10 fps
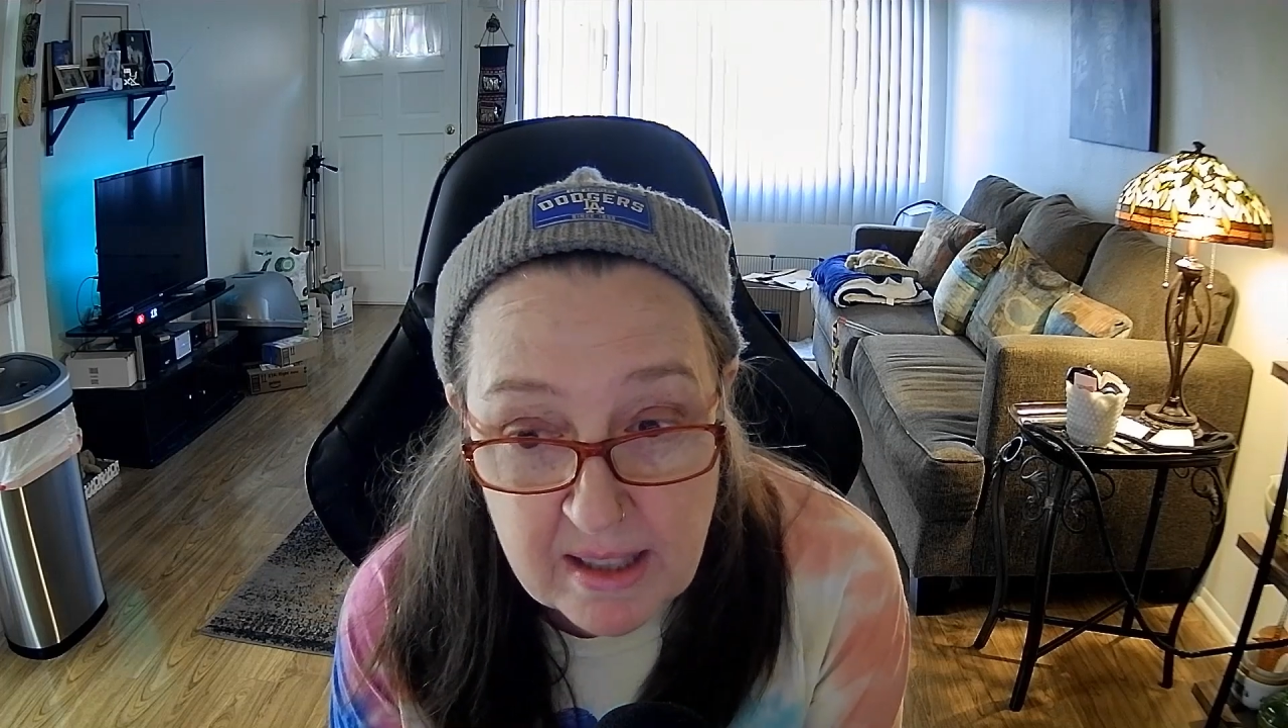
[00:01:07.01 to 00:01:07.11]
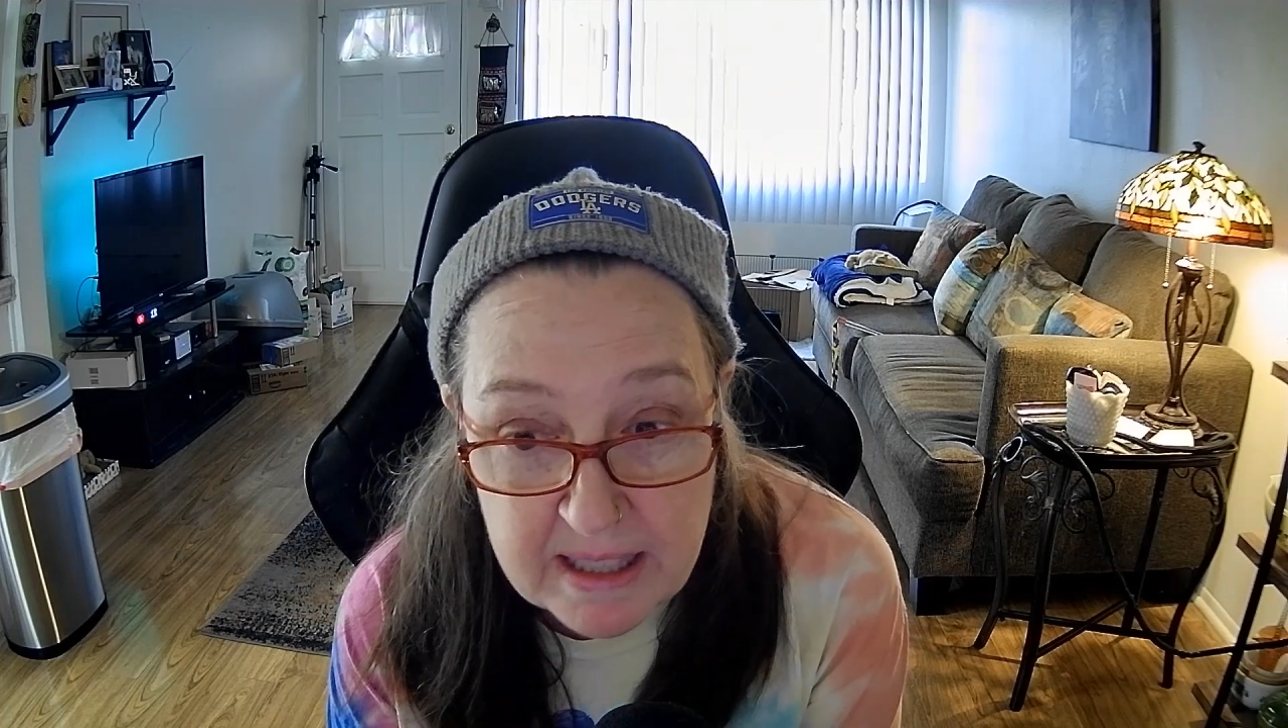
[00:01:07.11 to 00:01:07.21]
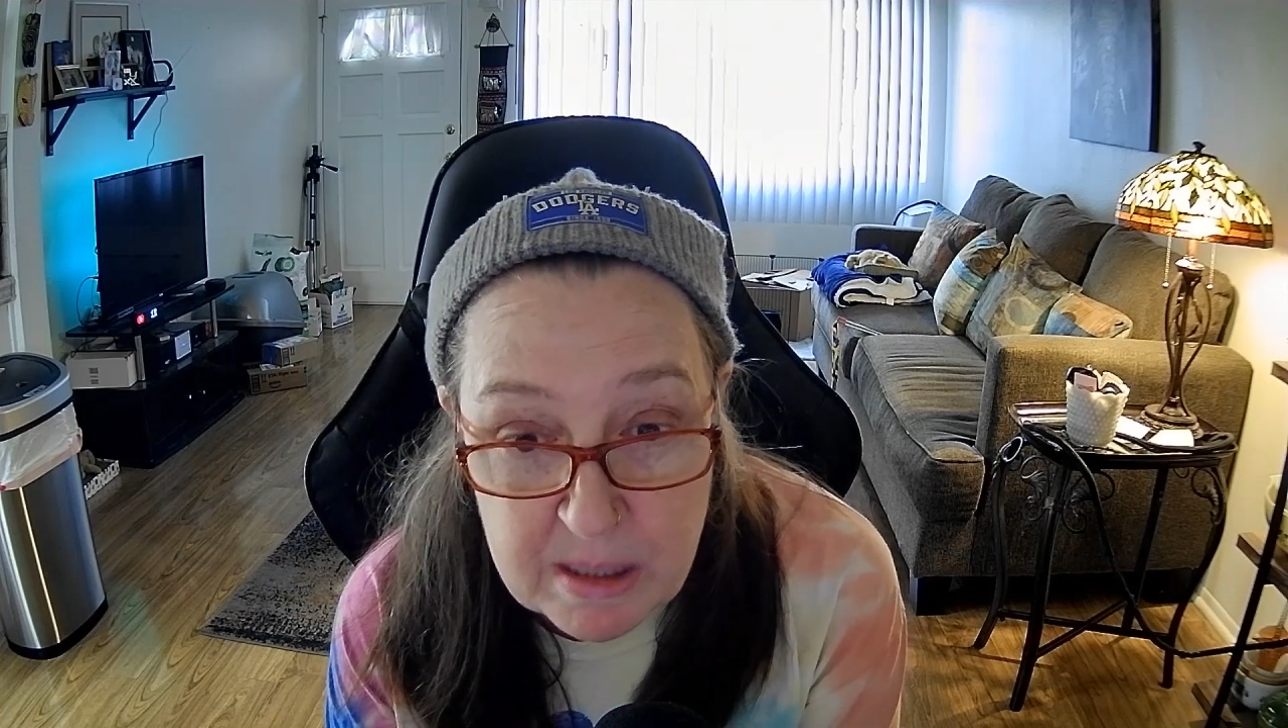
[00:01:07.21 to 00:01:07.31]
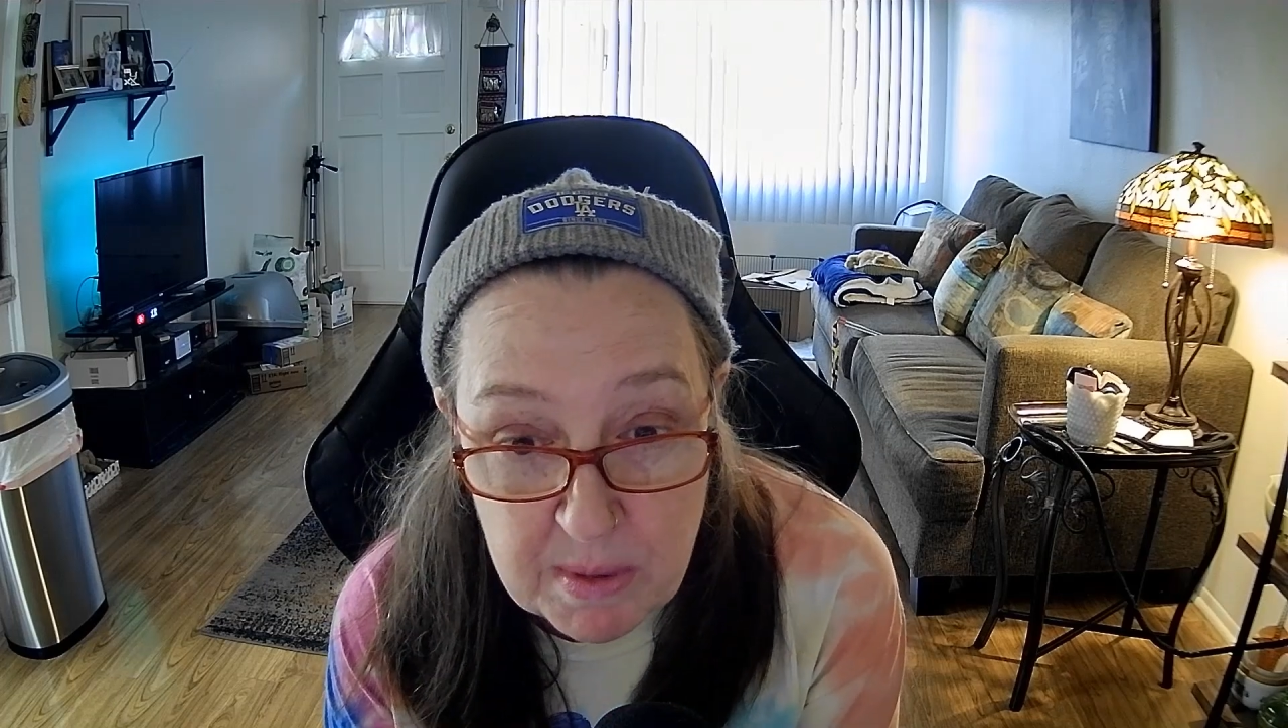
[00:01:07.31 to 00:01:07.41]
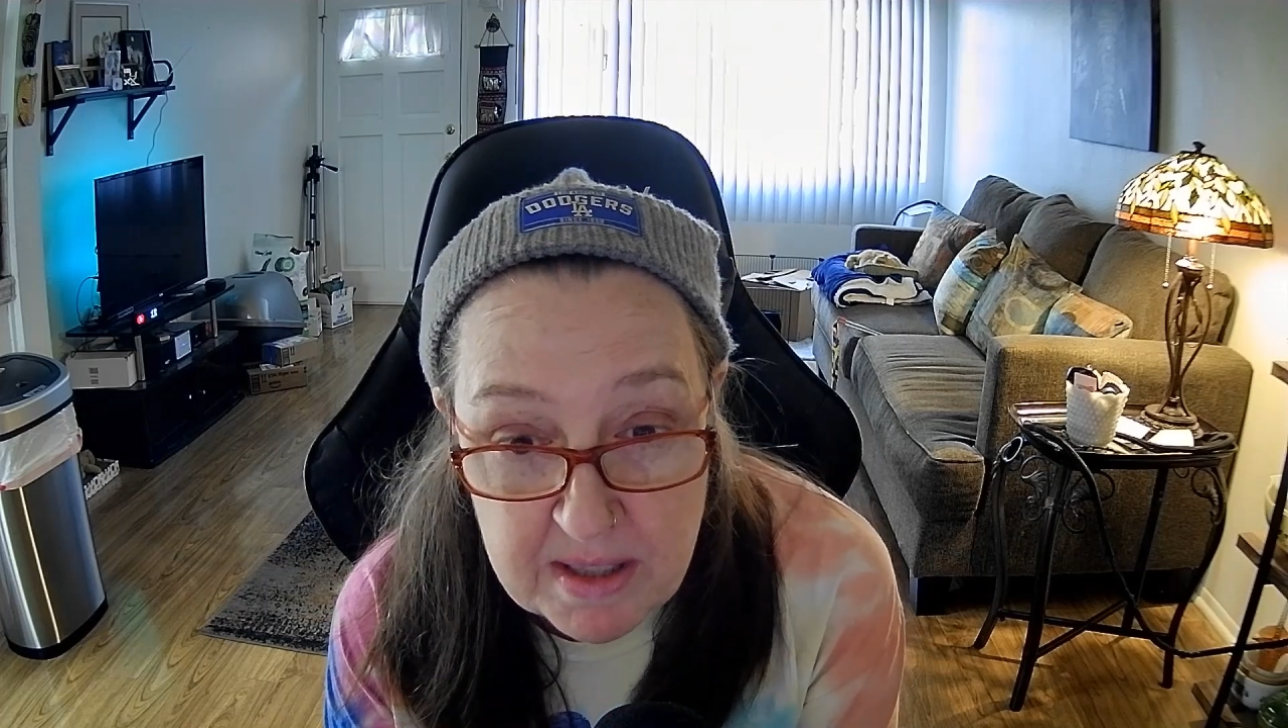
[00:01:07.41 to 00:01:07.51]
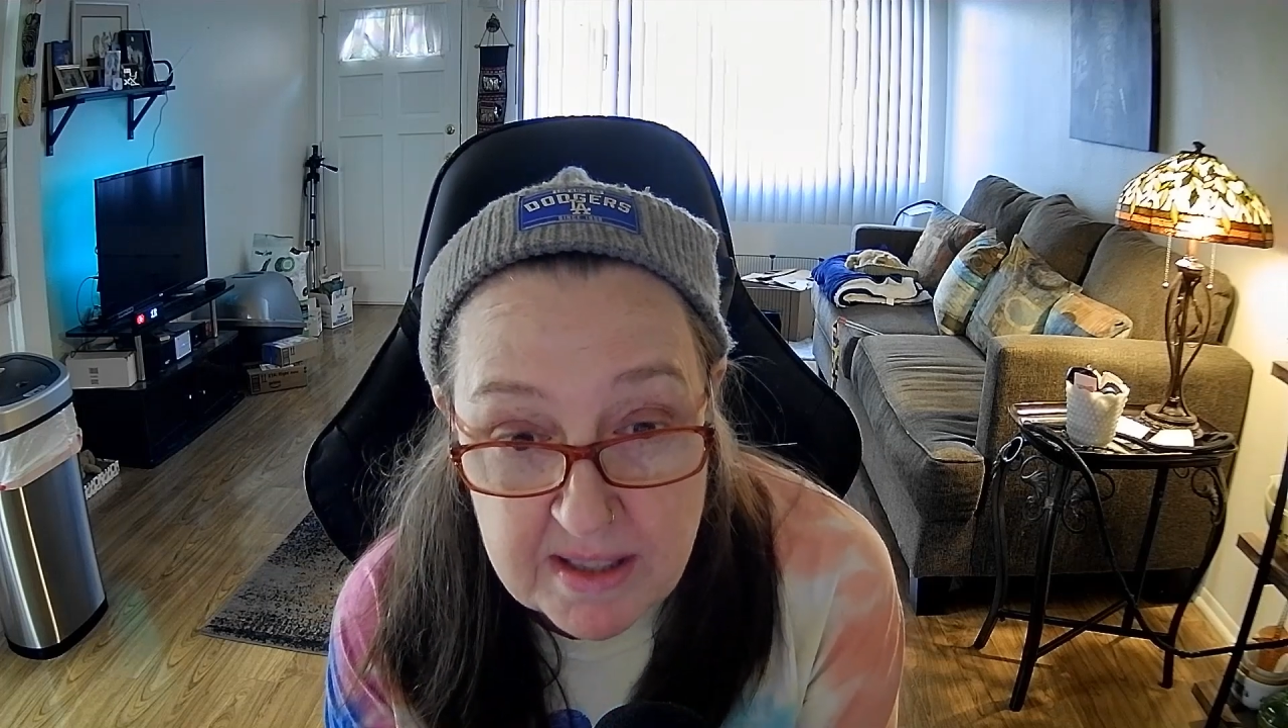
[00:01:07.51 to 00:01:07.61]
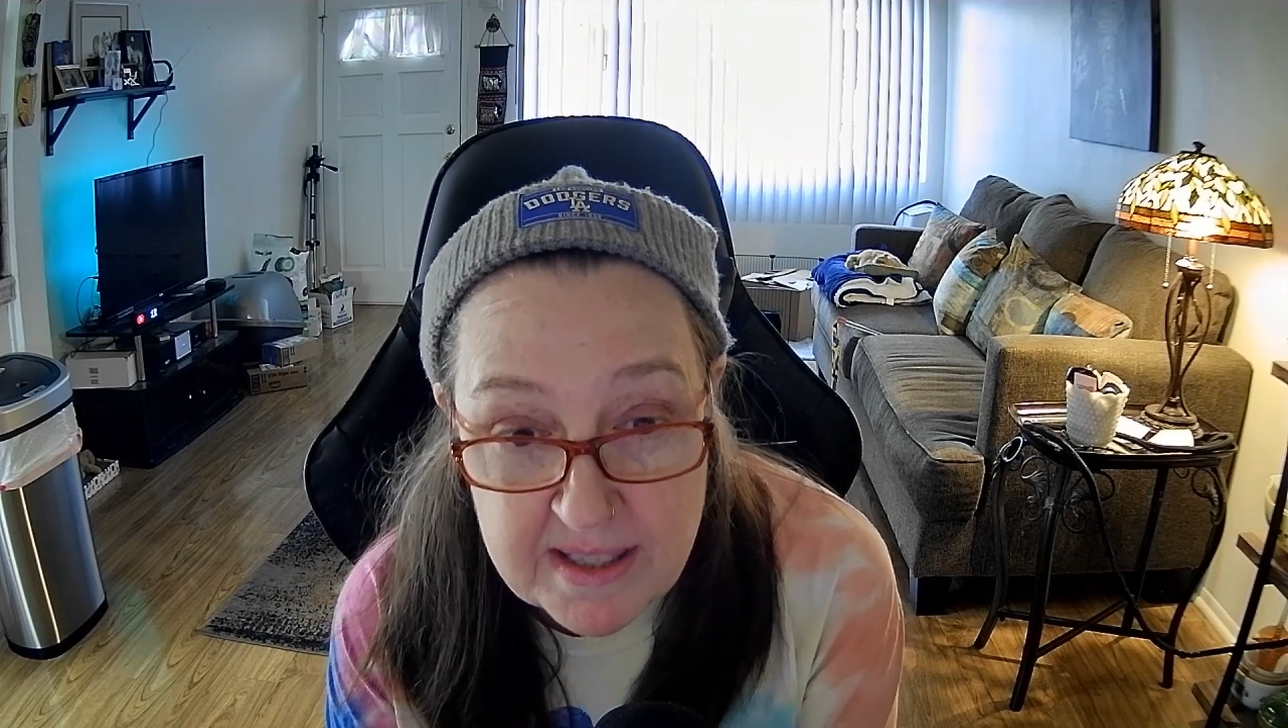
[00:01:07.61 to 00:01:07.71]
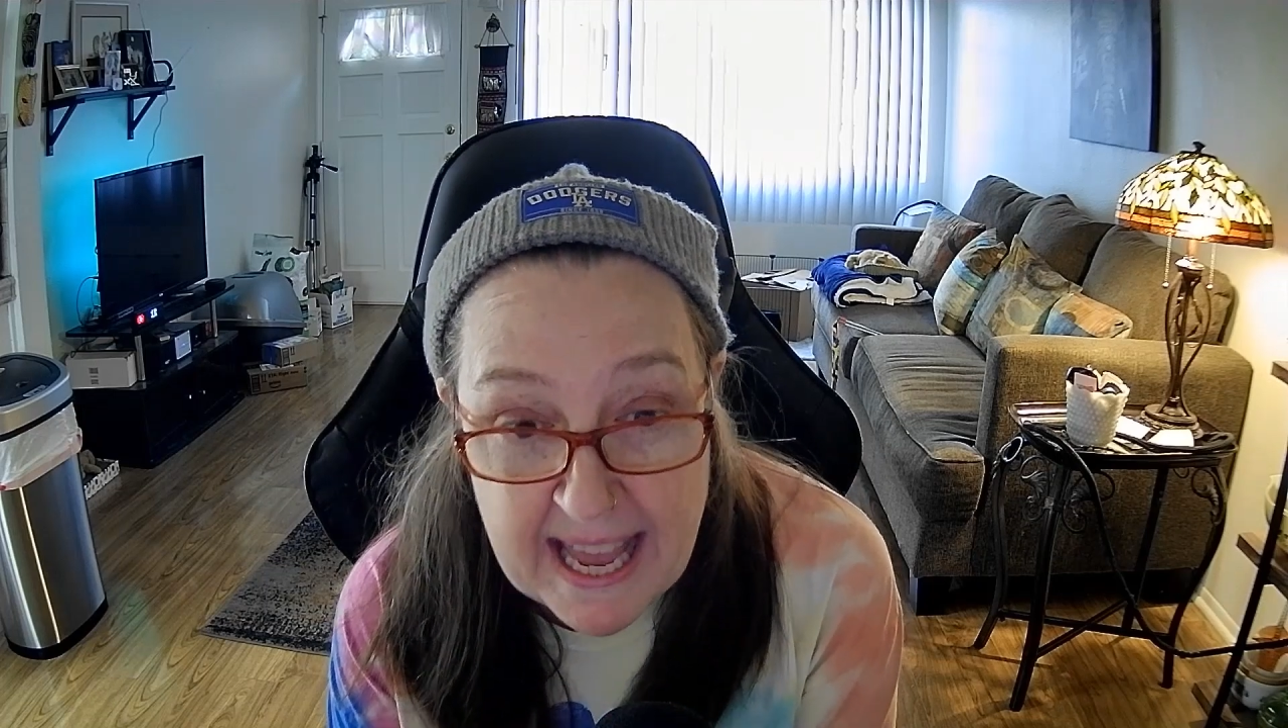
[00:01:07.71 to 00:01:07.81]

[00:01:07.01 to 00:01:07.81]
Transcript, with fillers: expenses